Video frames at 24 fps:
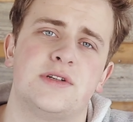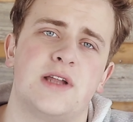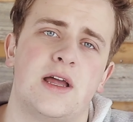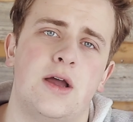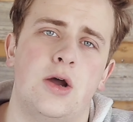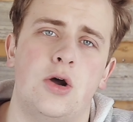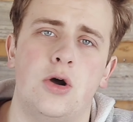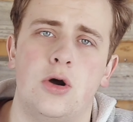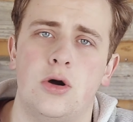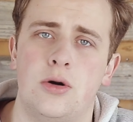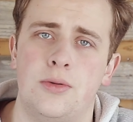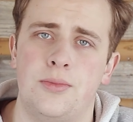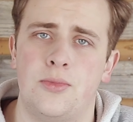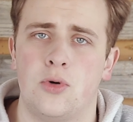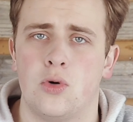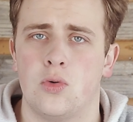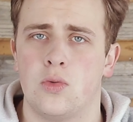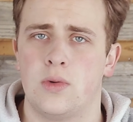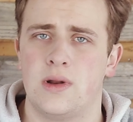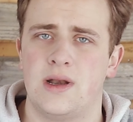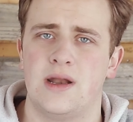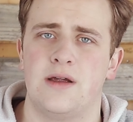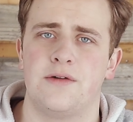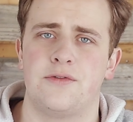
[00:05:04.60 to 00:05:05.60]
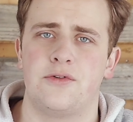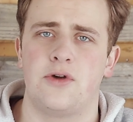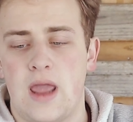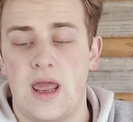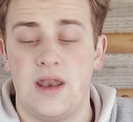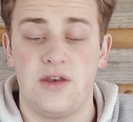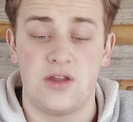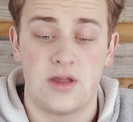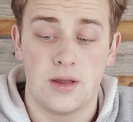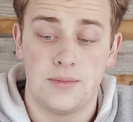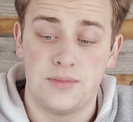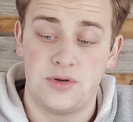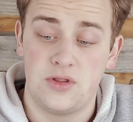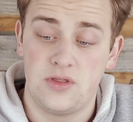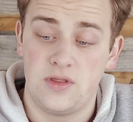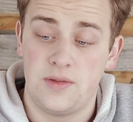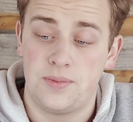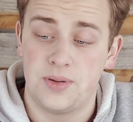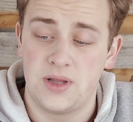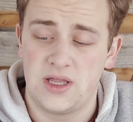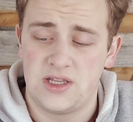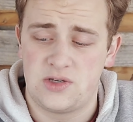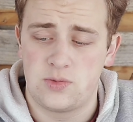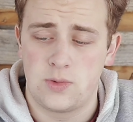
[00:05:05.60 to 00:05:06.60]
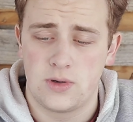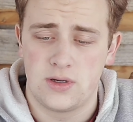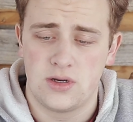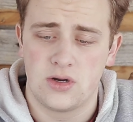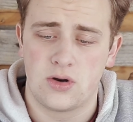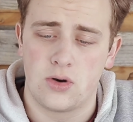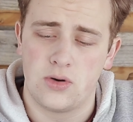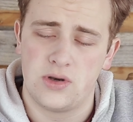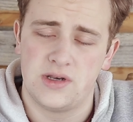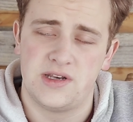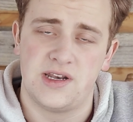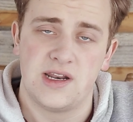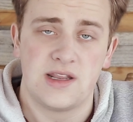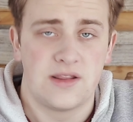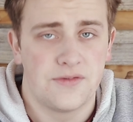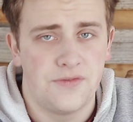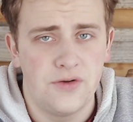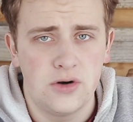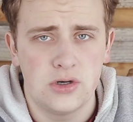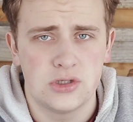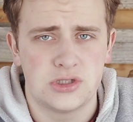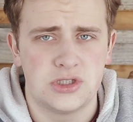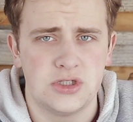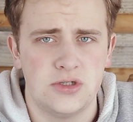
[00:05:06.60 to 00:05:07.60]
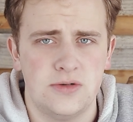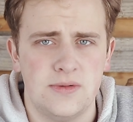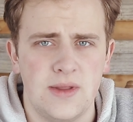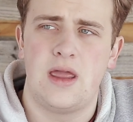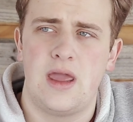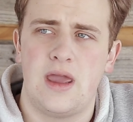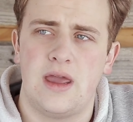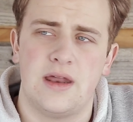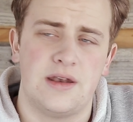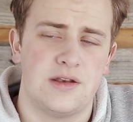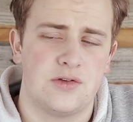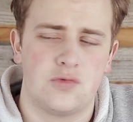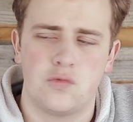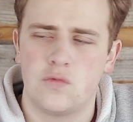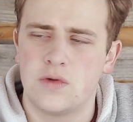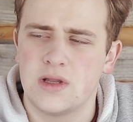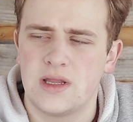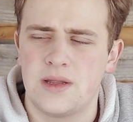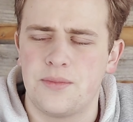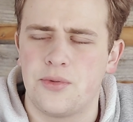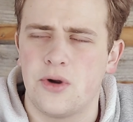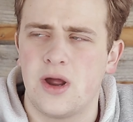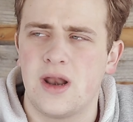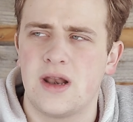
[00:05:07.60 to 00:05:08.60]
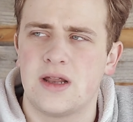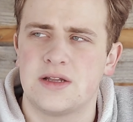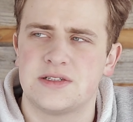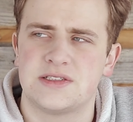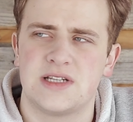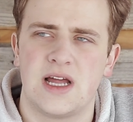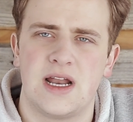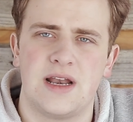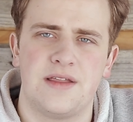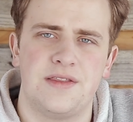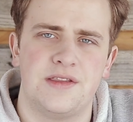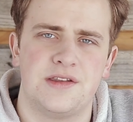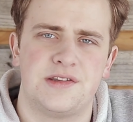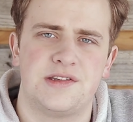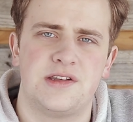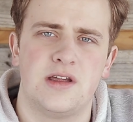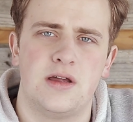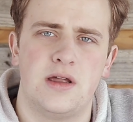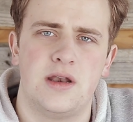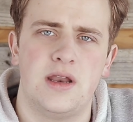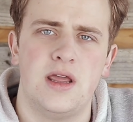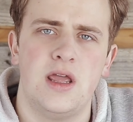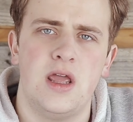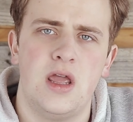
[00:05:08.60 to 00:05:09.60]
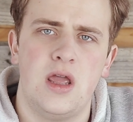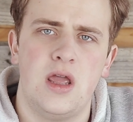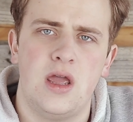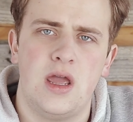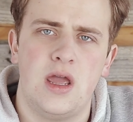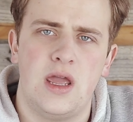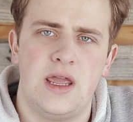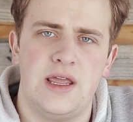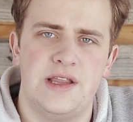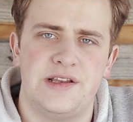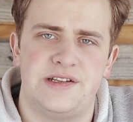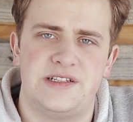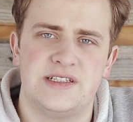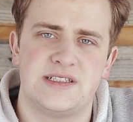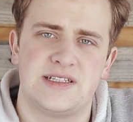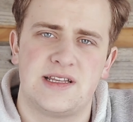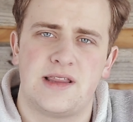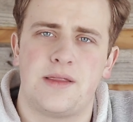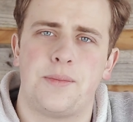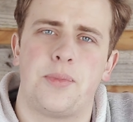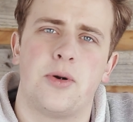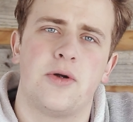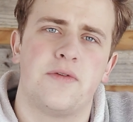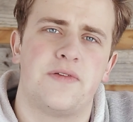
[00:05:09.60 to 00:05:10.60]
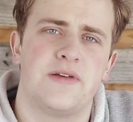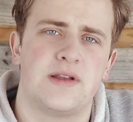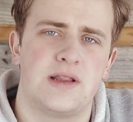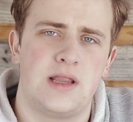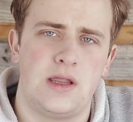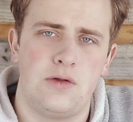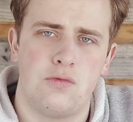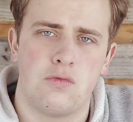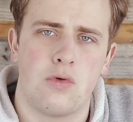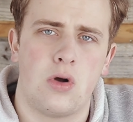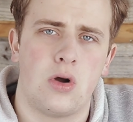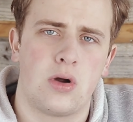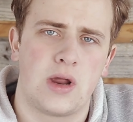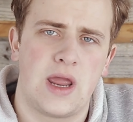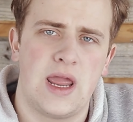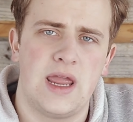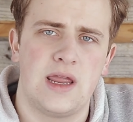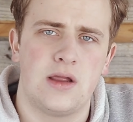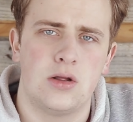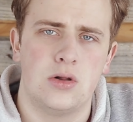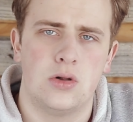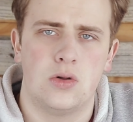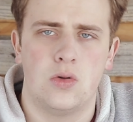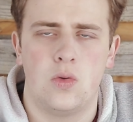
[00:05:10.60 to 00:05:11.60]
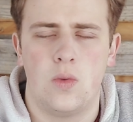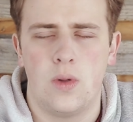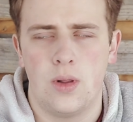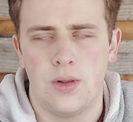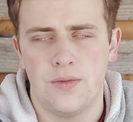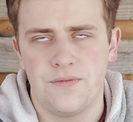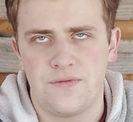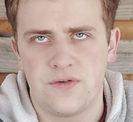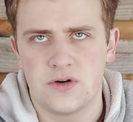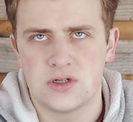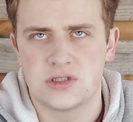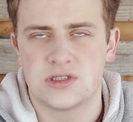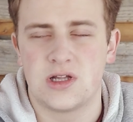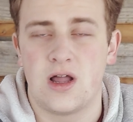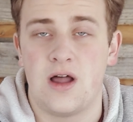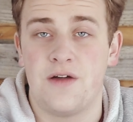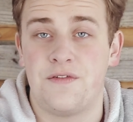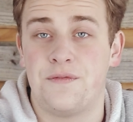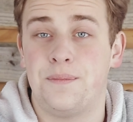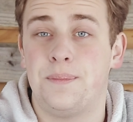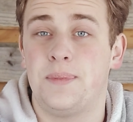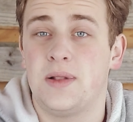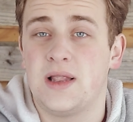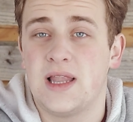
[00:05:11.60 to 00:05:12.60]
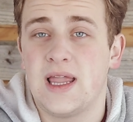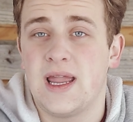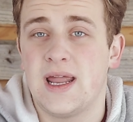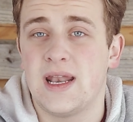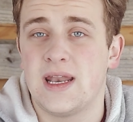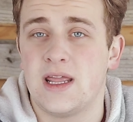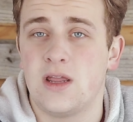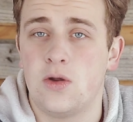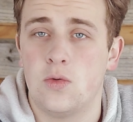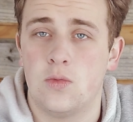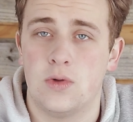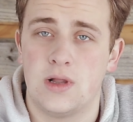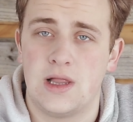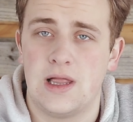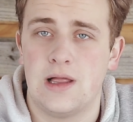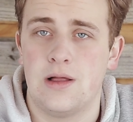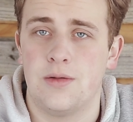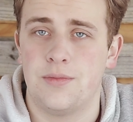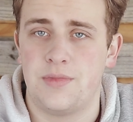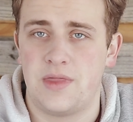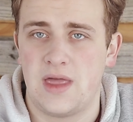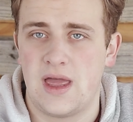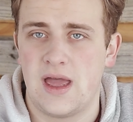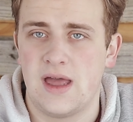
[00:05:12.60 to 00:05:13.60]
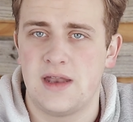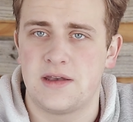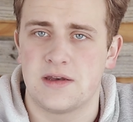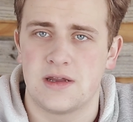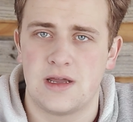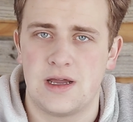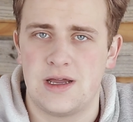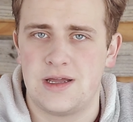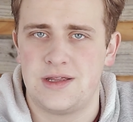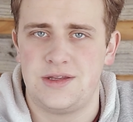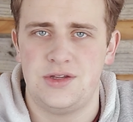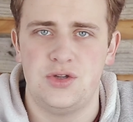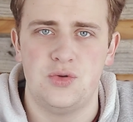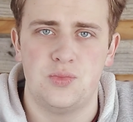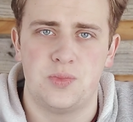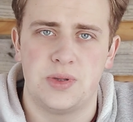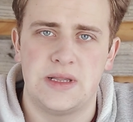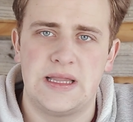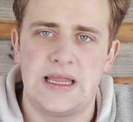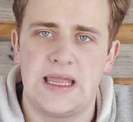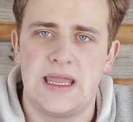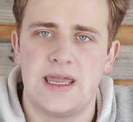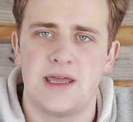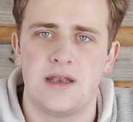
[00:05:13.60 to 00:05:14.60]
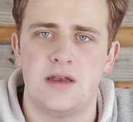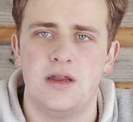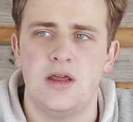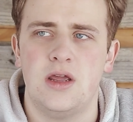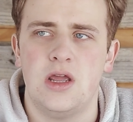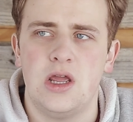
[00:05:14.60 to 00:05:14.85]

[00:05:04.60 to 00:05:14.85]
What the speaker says: at home or whatever, and you come to the place where you're going to take the photo shoot, and it's really bright outside and the sun is just at the perfectly wrong angle. Well, first off, planning will help that. You plan